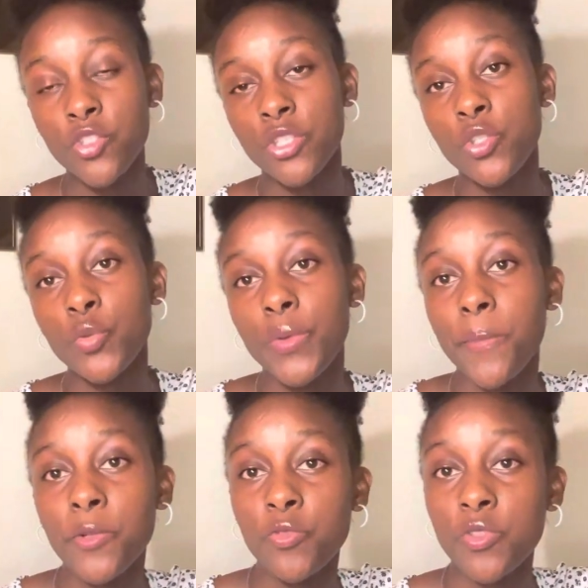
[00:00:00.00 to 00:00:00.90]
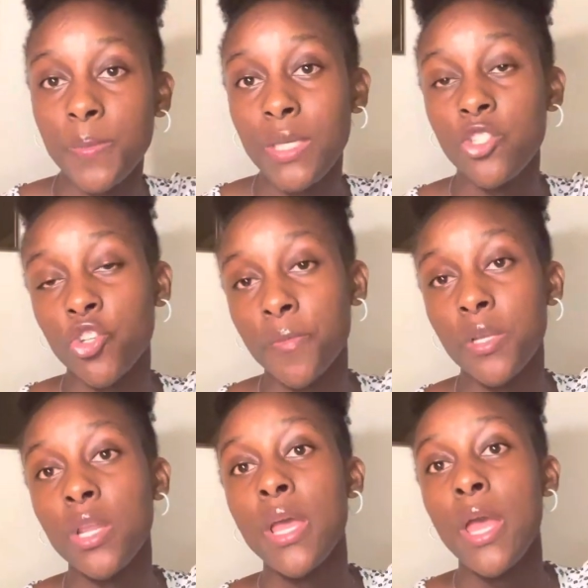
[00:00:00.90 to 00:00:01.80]
You need to be able to speak
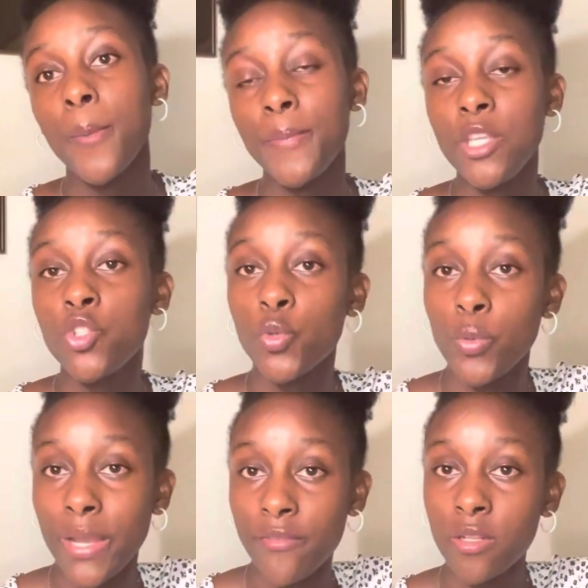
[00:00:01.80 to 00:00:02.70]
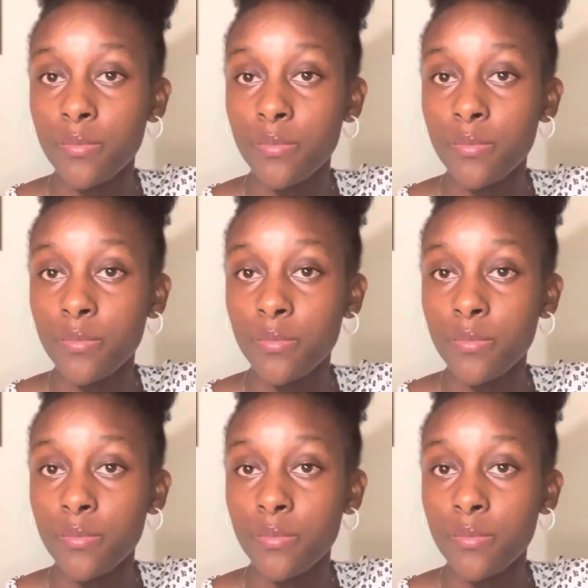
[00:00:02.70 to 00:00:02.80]
German B2 level,